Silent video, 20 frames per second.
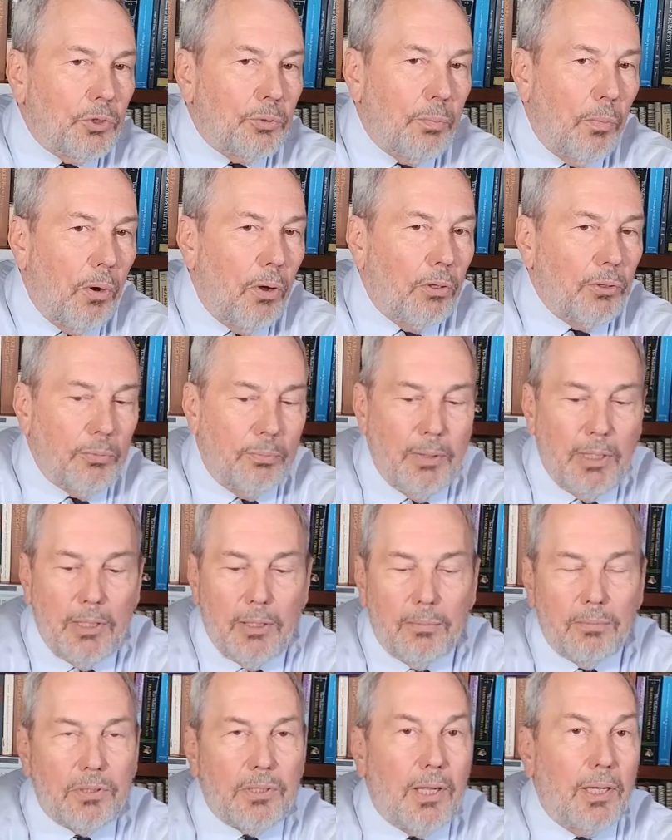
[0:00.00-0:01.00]
small to
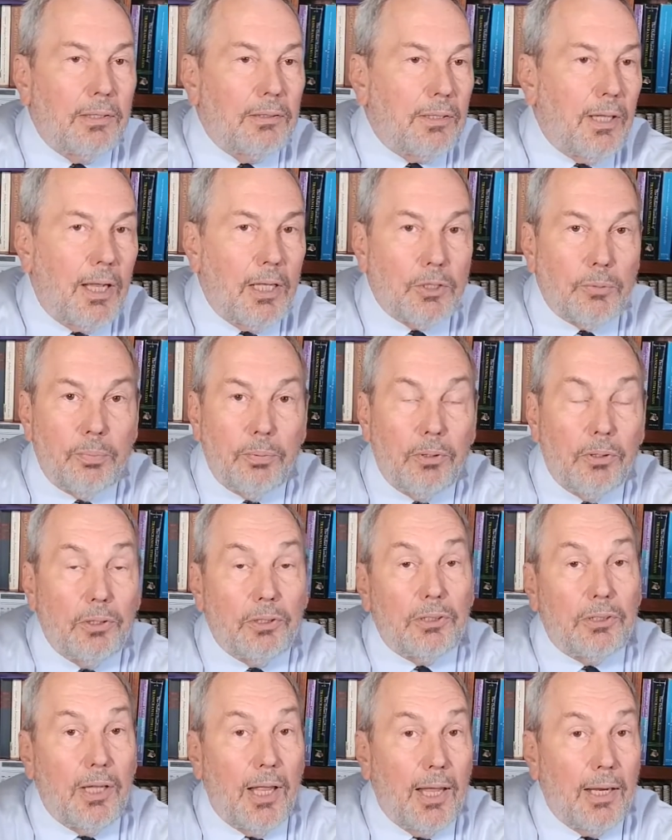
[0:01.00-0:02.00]
medium-sized
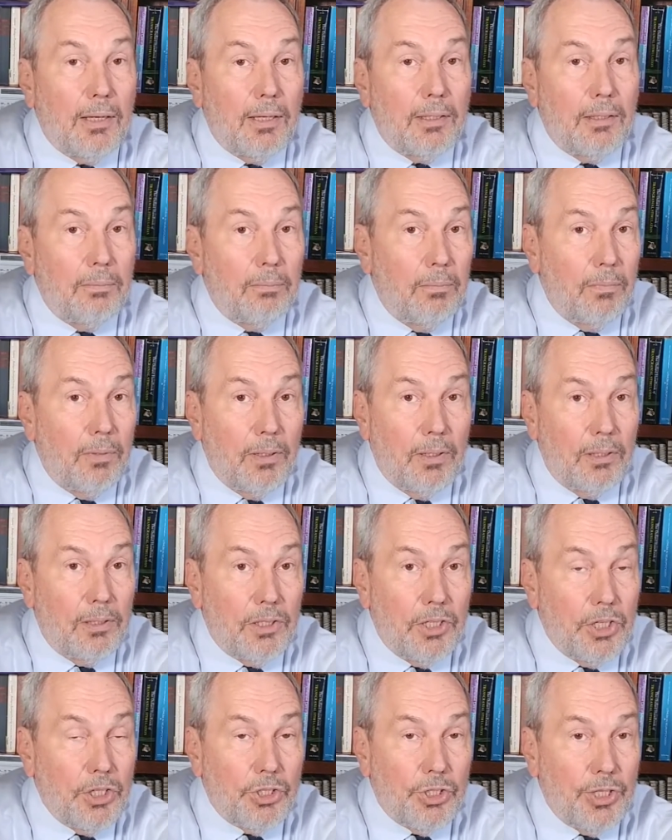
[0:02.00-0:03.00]
hospital. It's not a
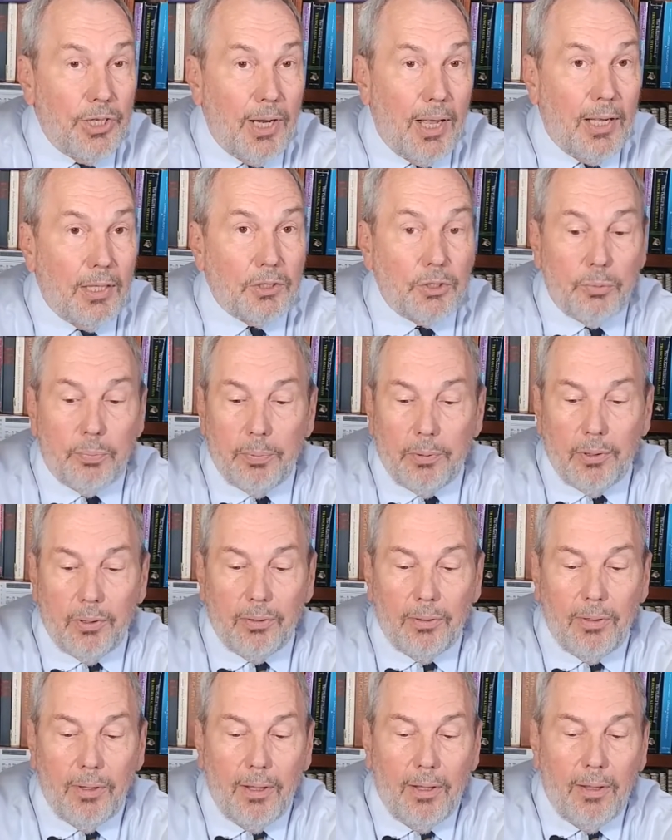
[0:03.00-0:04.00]
teaching
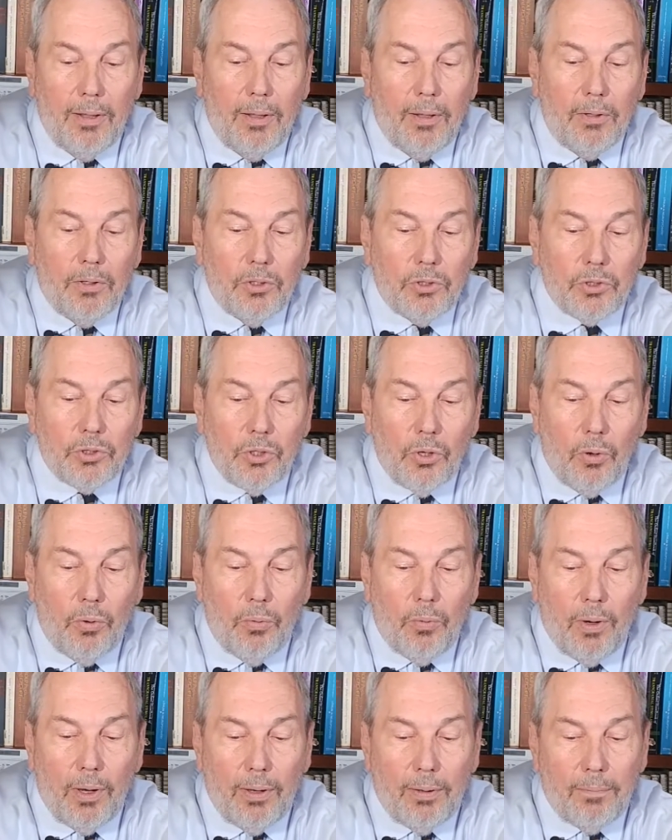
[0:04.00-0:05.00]
hospital.
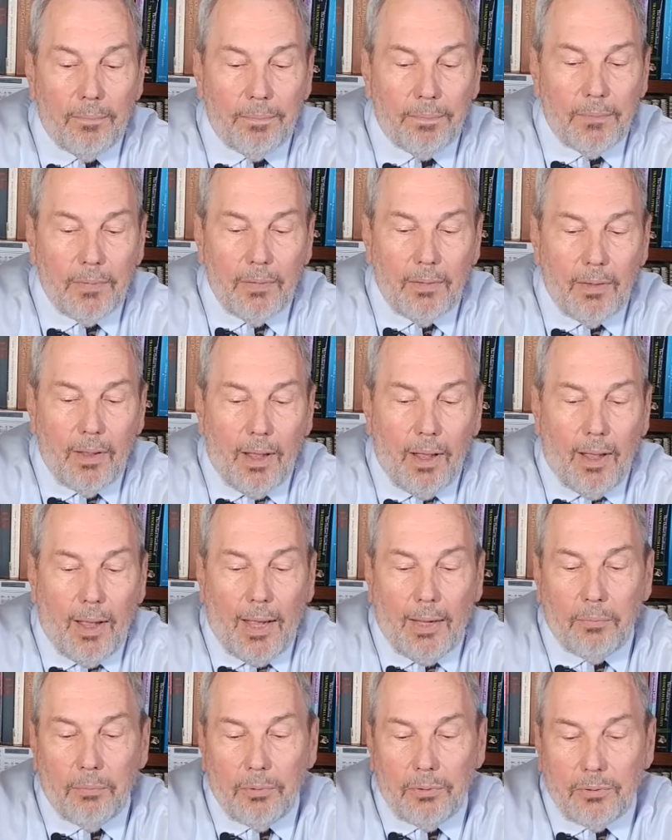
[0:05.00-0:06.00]
So
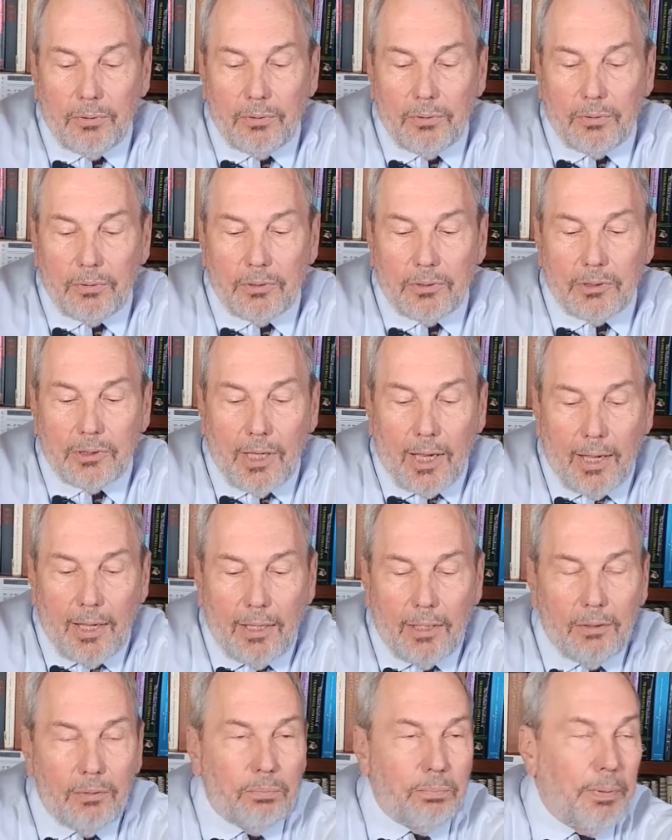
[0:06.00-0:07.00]
I would
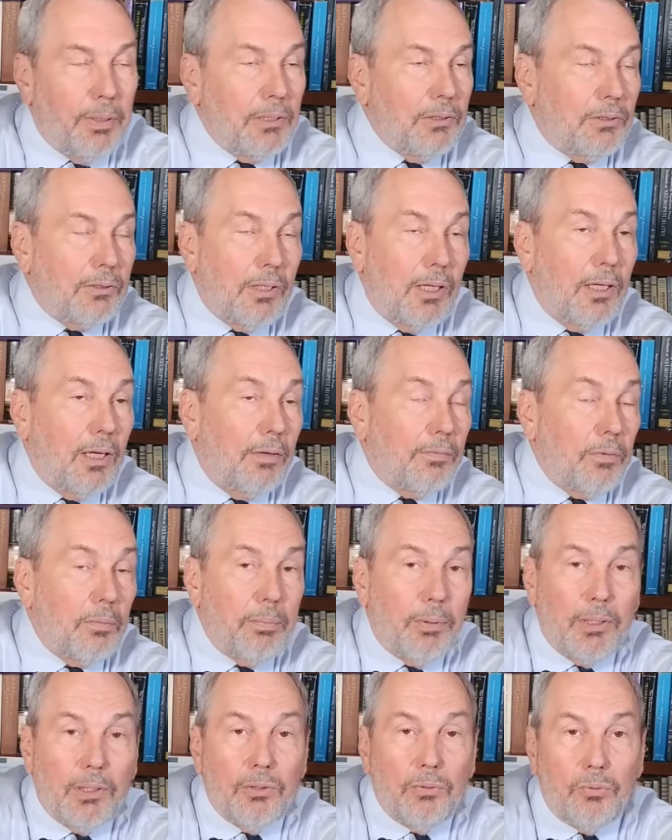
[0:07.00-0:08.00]
say, based on
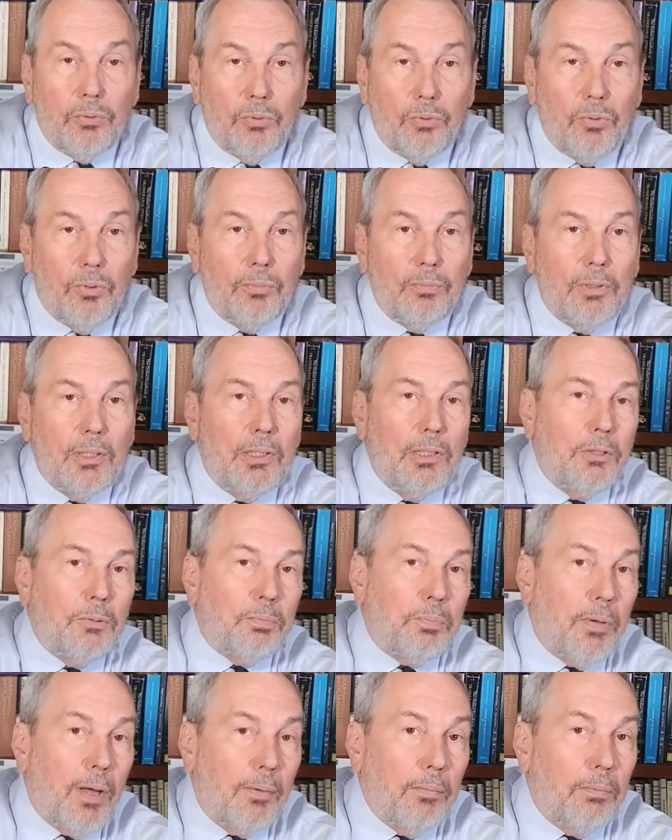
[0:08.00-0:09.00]
everybody who knew him, that he
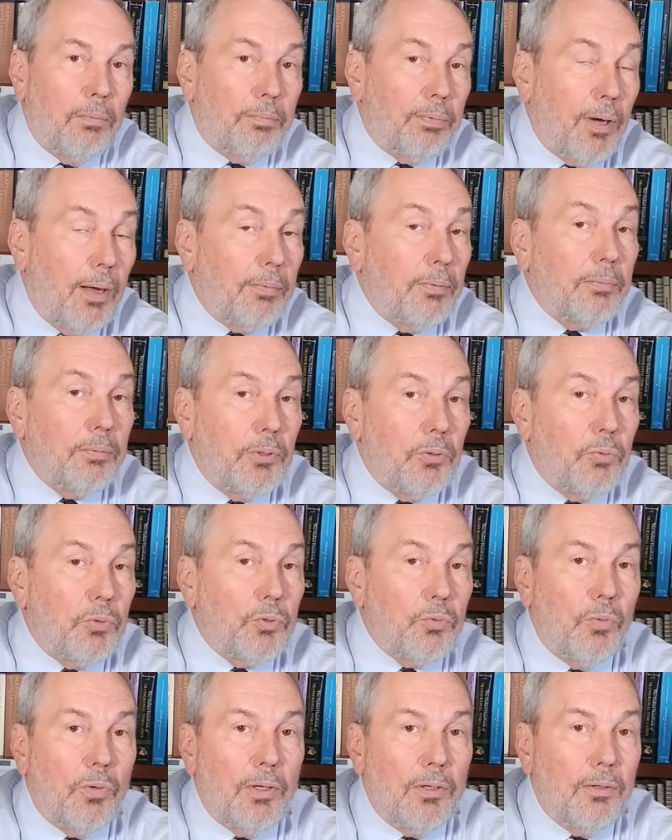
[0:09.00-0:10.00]
probably
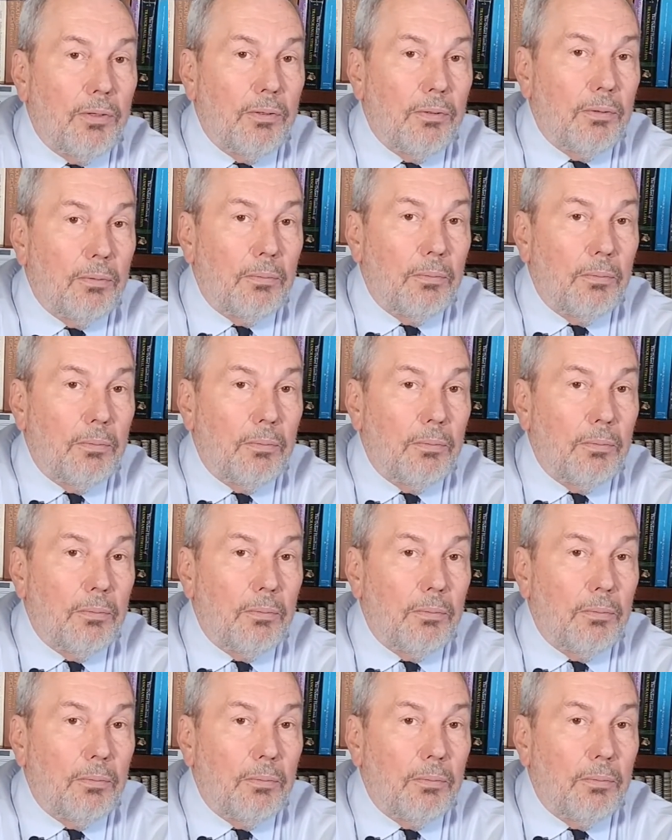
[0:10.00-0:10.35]
was one of